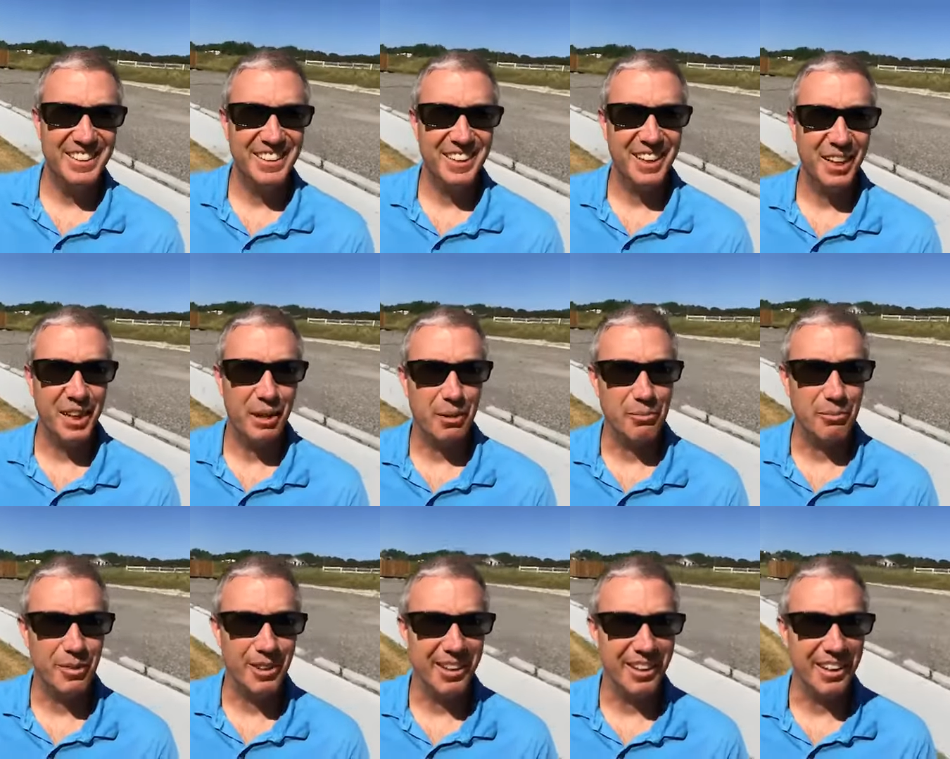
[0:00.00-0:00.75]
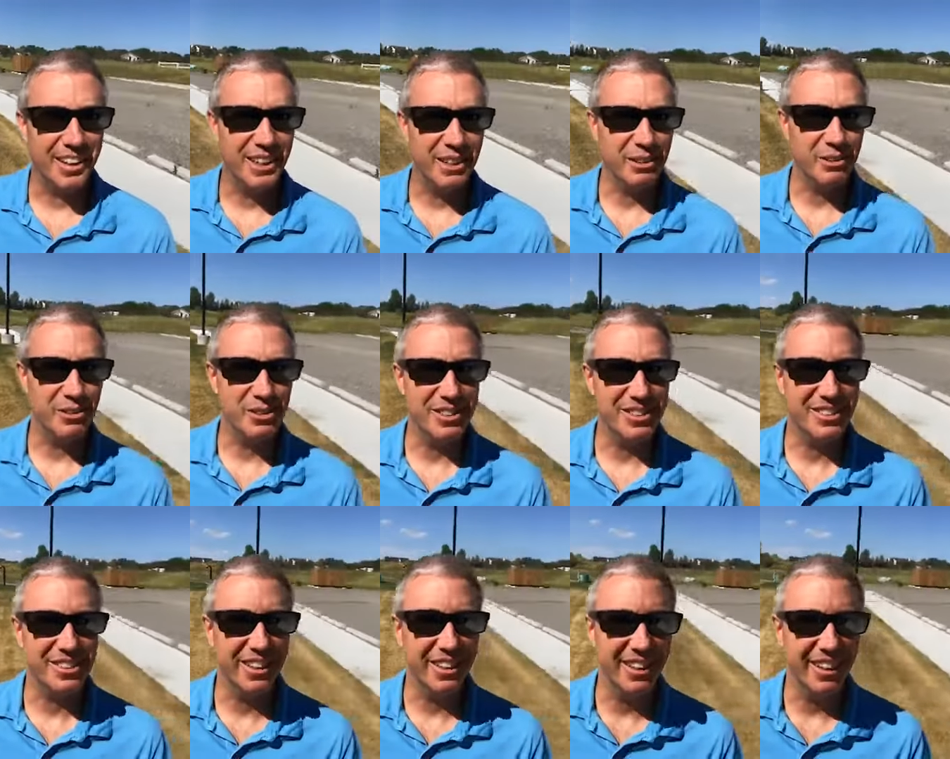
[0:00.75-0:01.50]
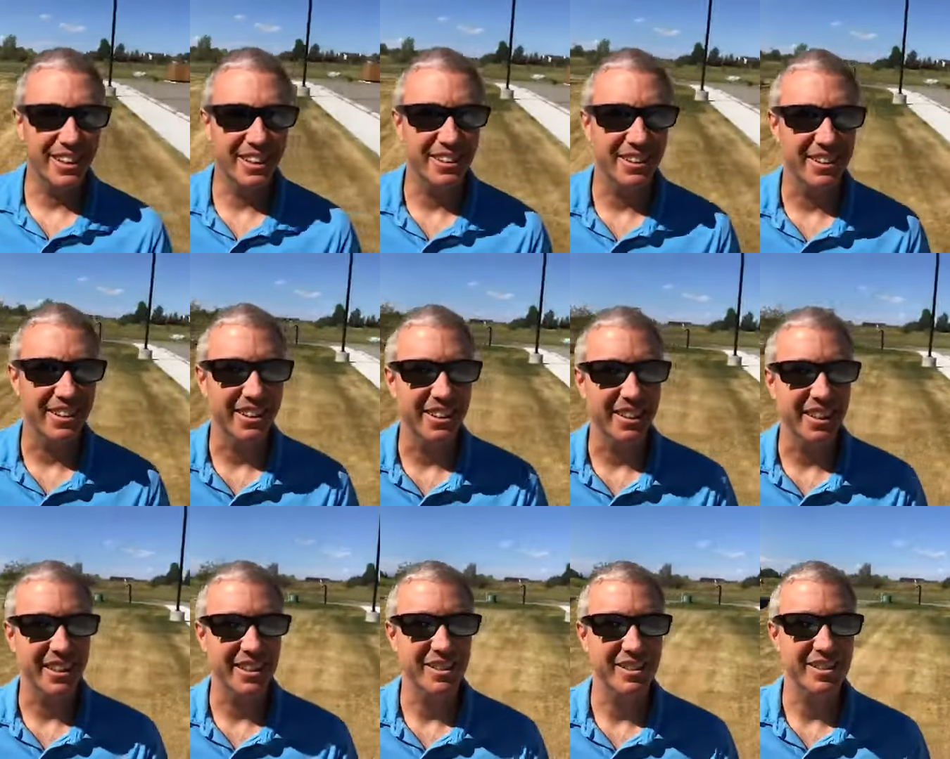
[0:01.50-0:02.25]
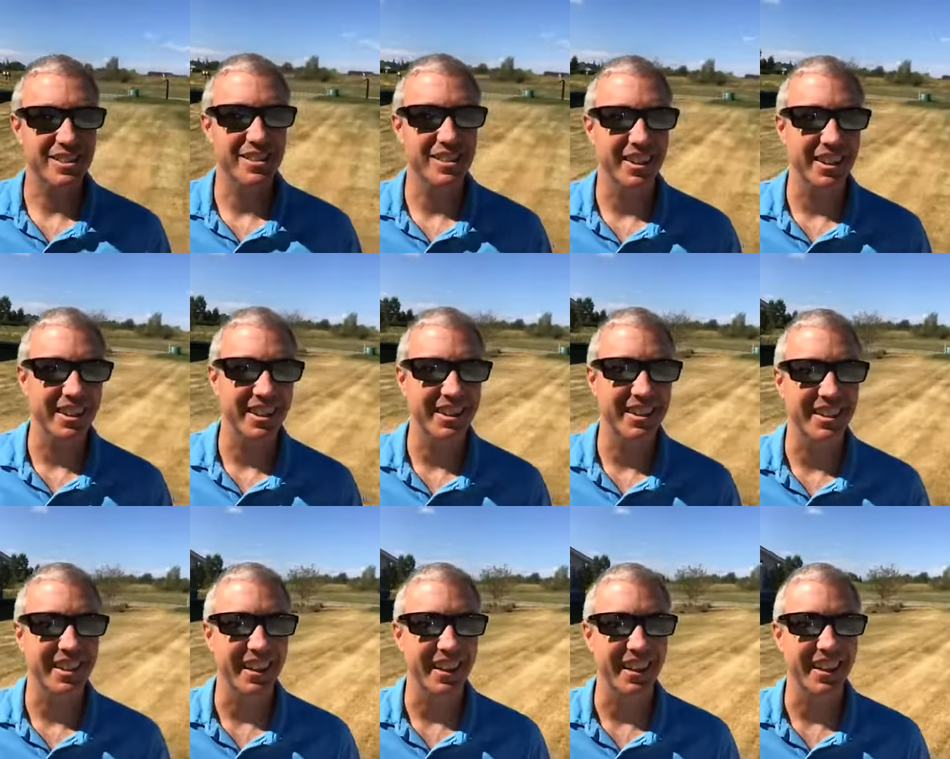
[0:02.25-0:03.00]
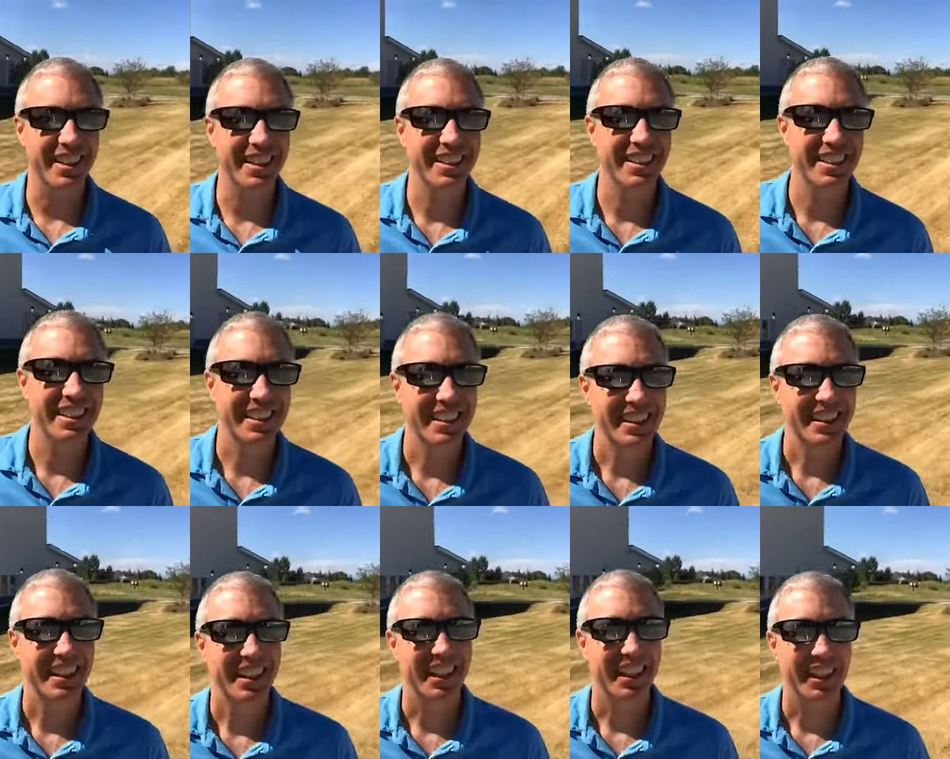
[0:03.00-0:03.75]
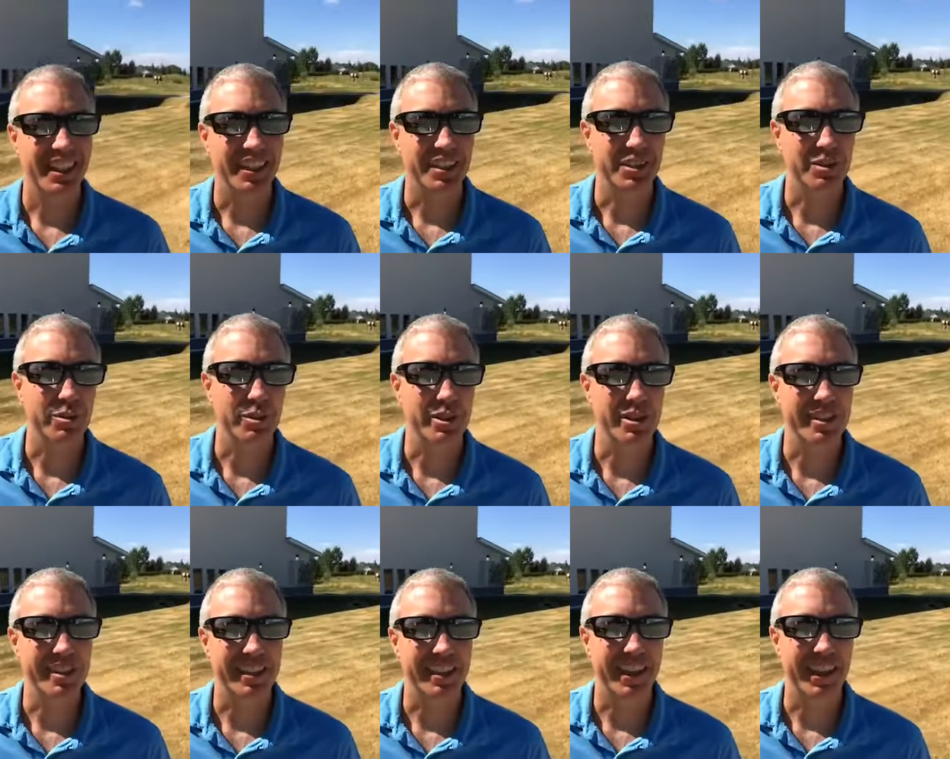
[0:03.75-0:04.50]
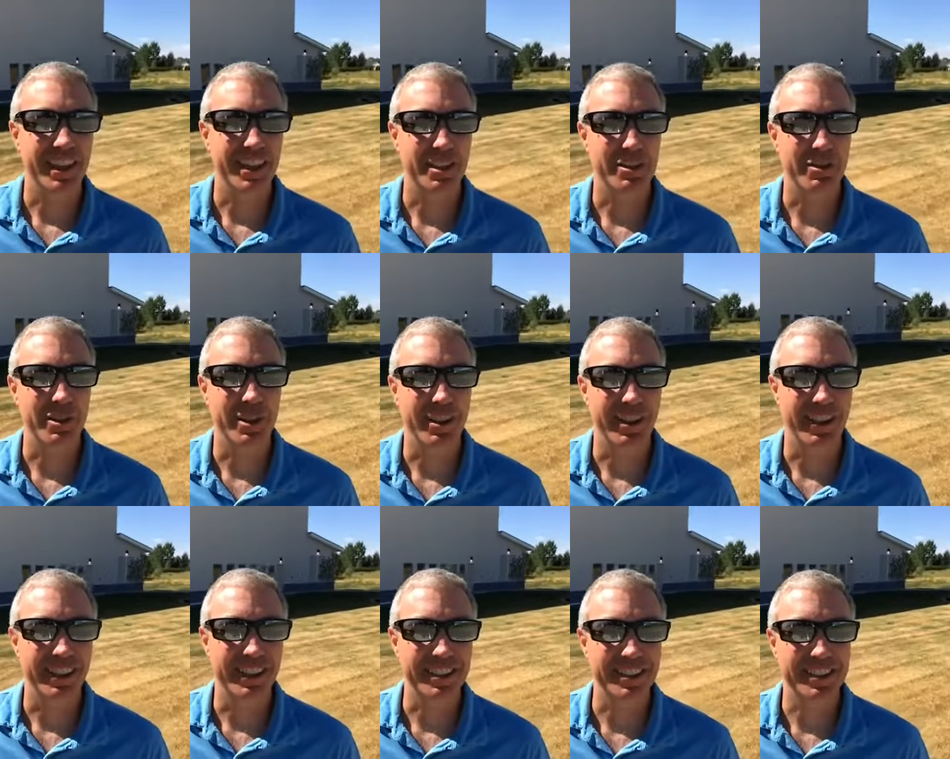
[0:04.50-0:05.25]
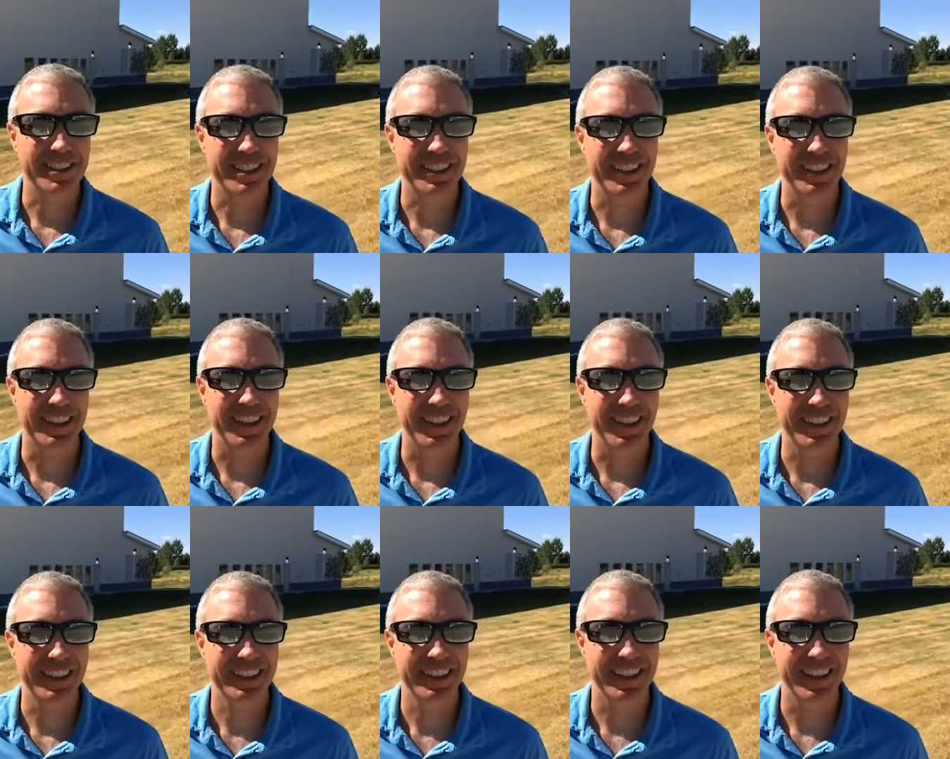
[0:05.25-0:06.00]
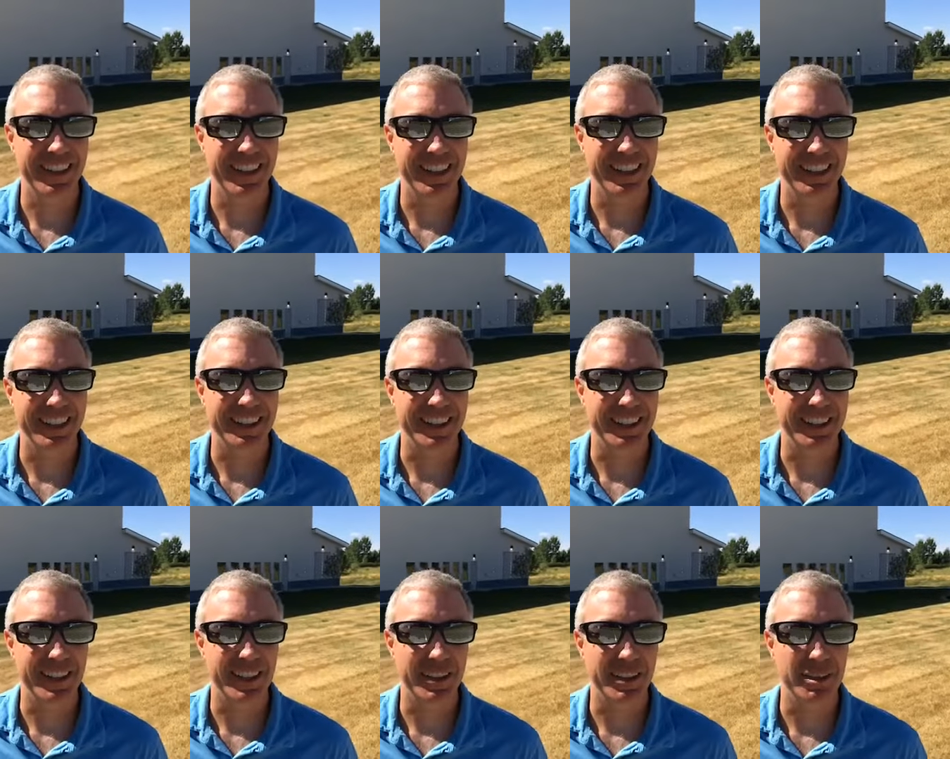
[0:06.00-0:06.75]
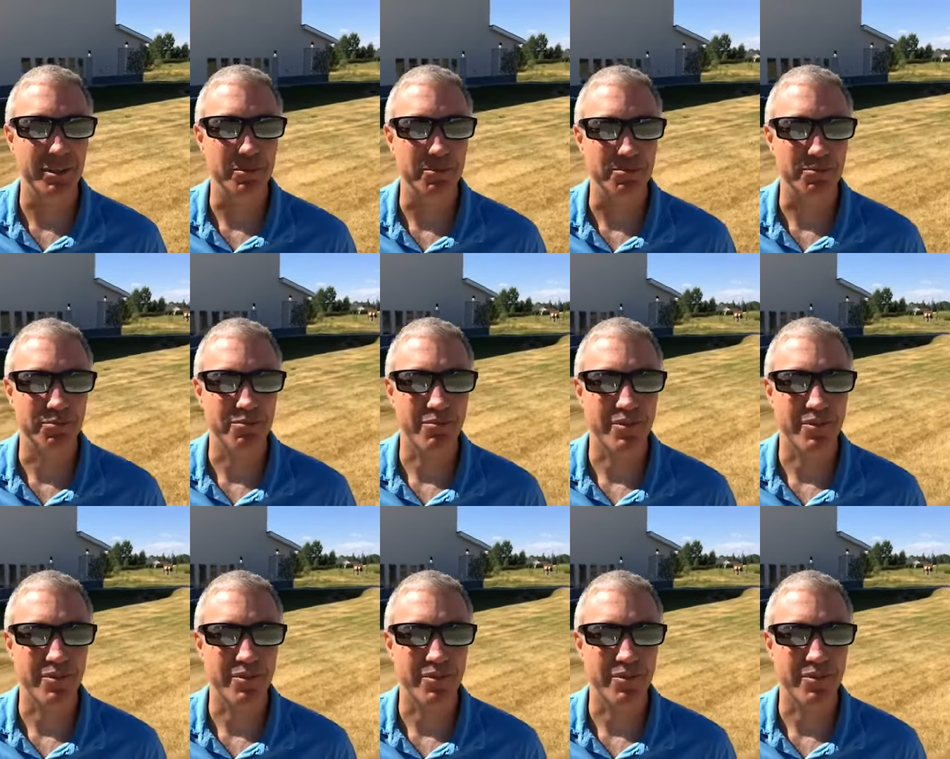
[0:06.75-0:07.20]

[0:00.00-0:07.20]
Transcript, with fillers: I'm uh, outside on a nice sunny day uh, towards the end of August here and um,